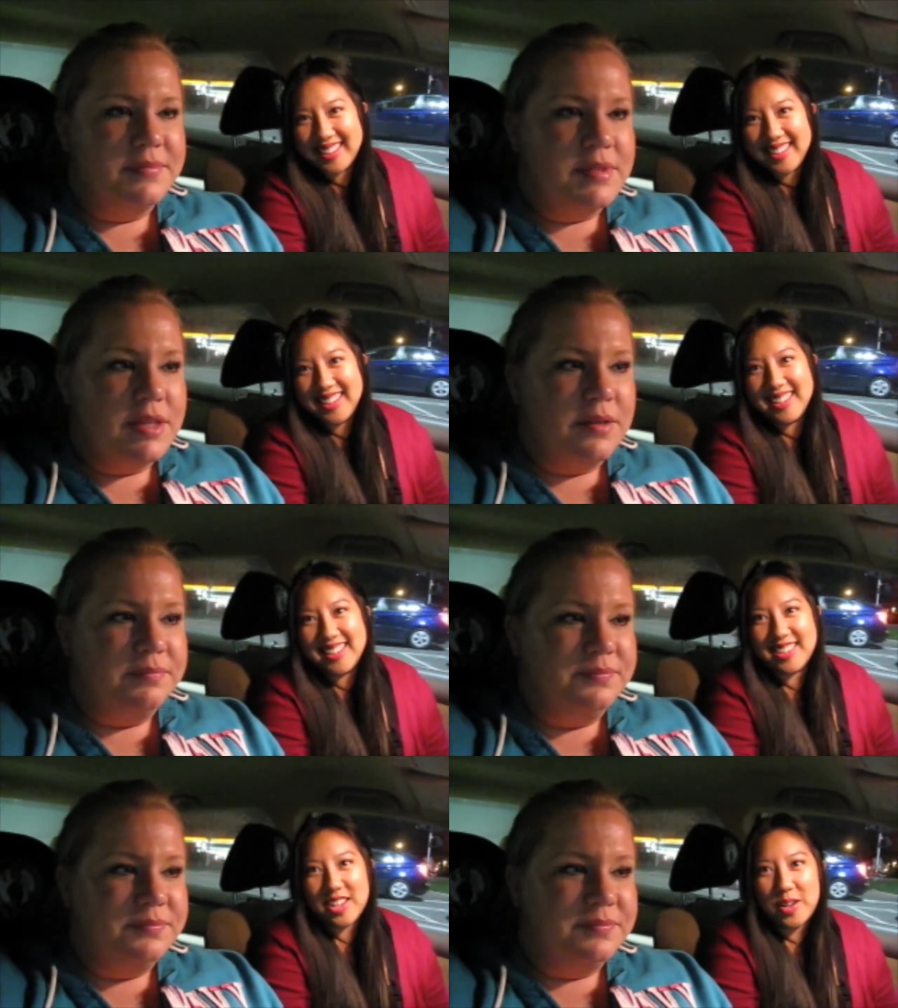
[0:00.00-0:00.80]
Speaker 1: so.
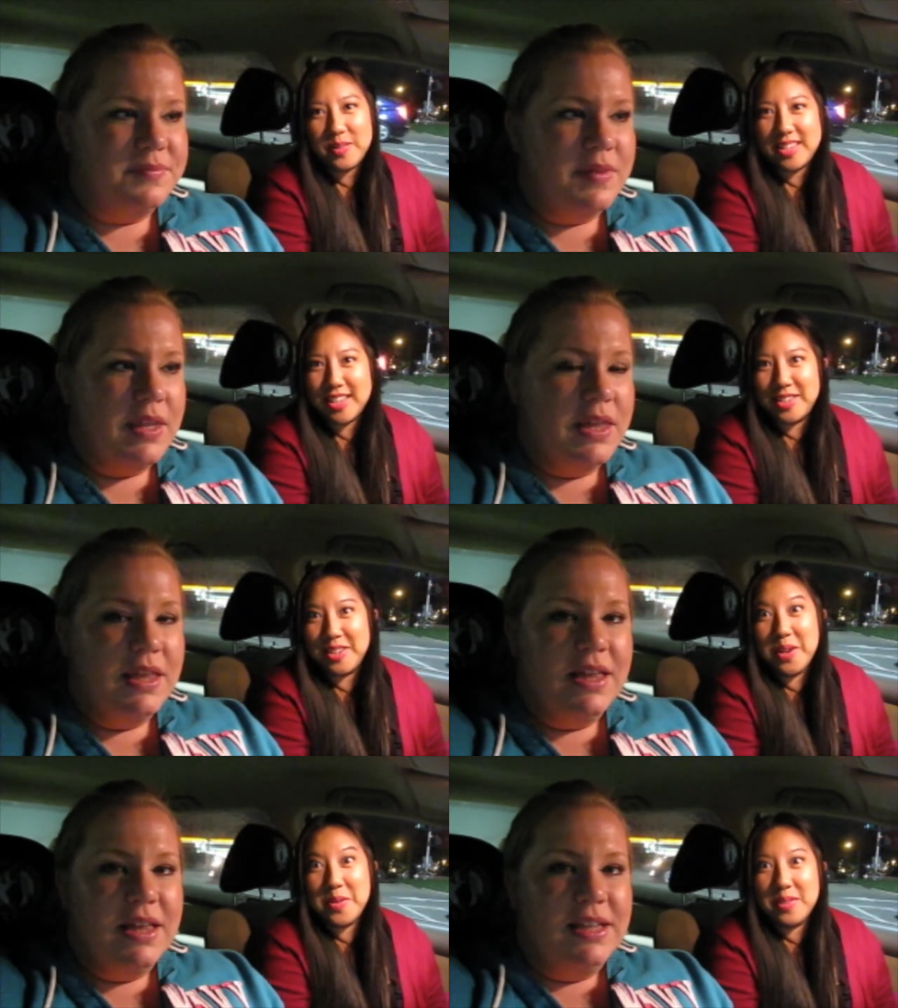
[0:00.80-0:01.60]
so, see you
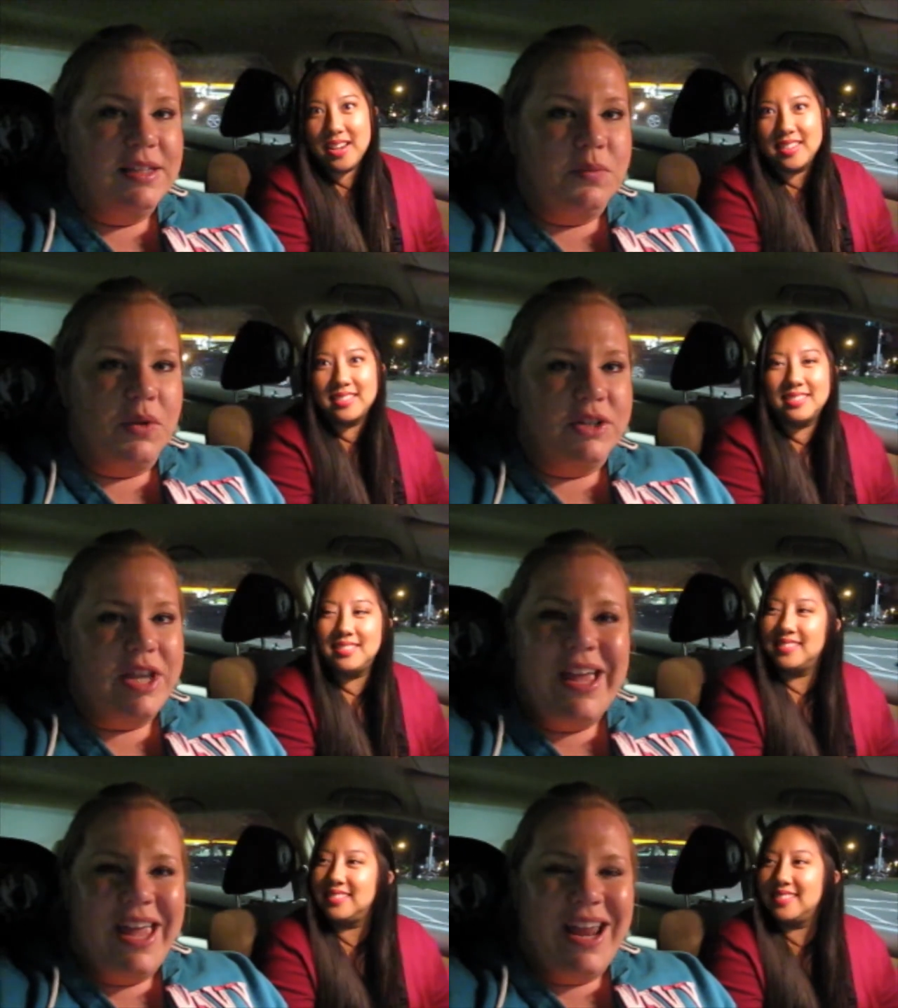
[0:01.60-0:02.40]
soon. We'll
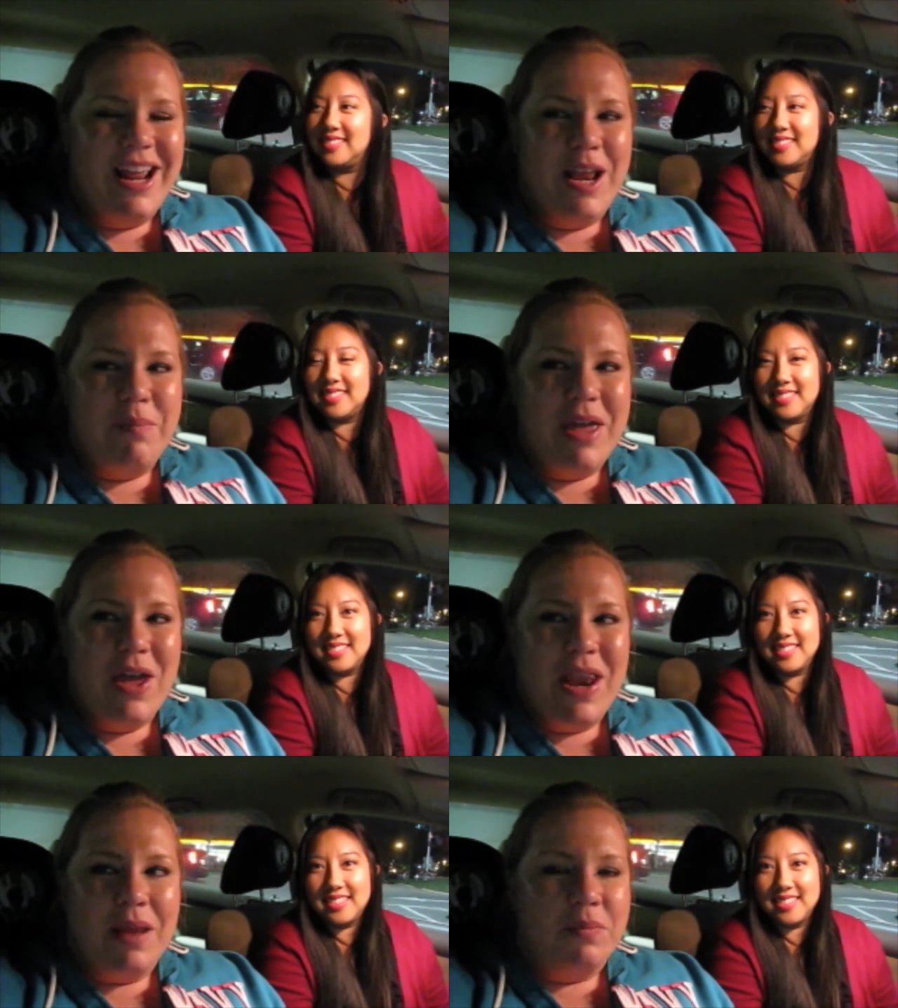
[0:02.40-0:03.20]
check in and I'm
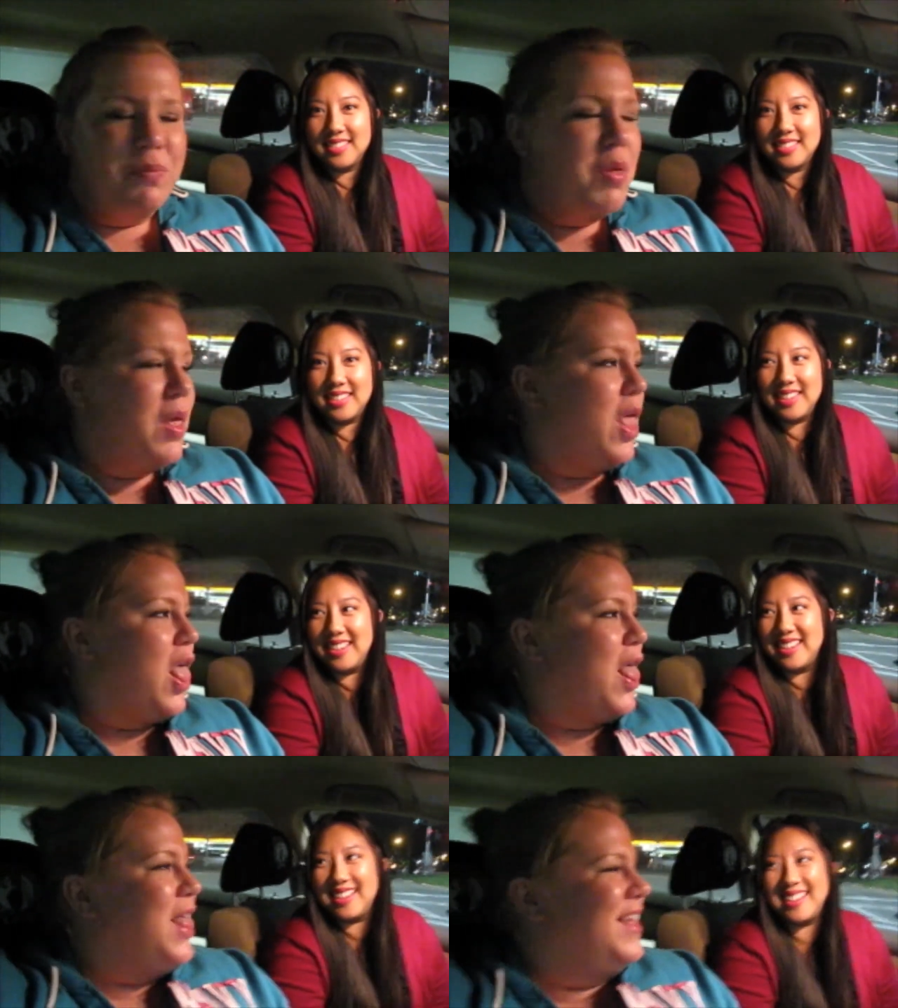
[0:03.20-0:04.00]
in. In a minute. In
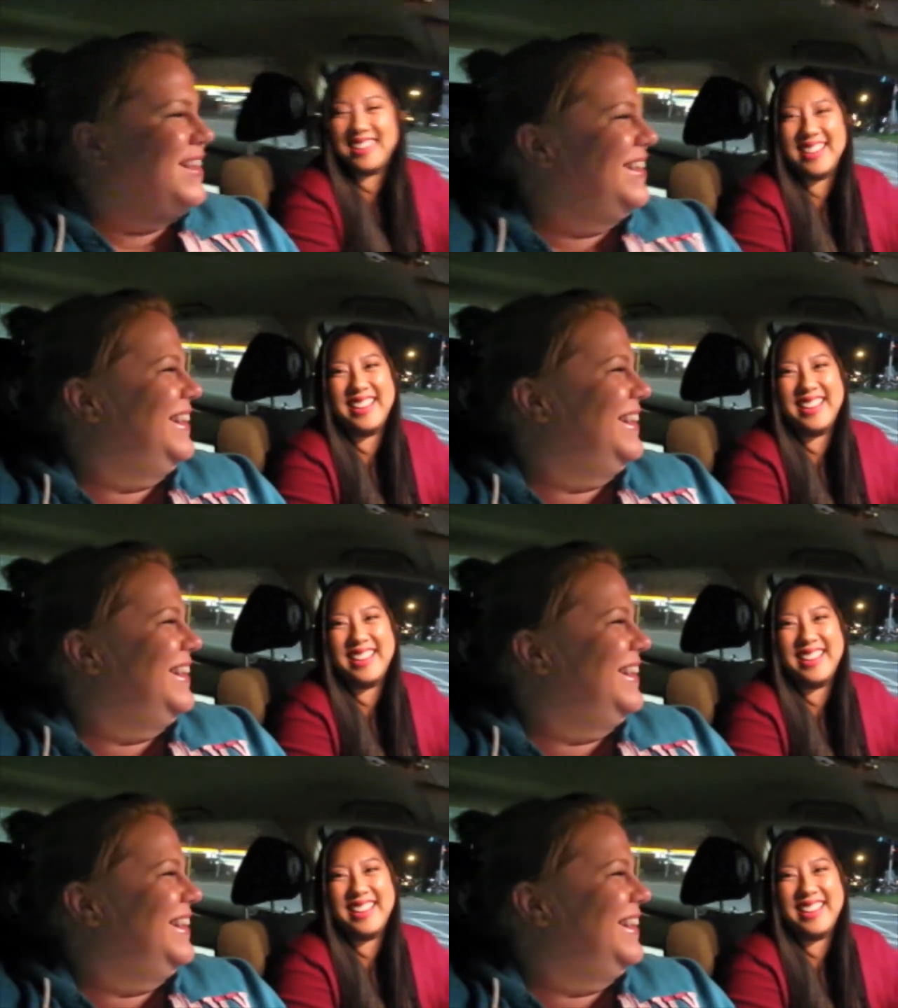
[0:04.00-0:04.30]
a